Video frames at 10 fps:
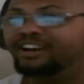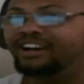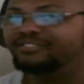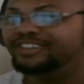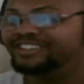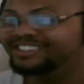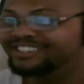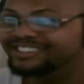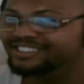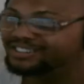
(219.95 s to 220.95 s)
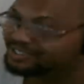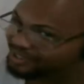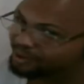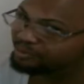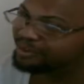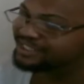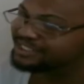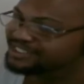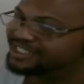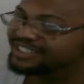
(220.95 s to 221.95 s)
gravy. No pun
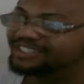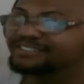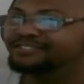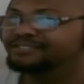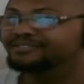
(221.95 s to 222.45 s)
intended.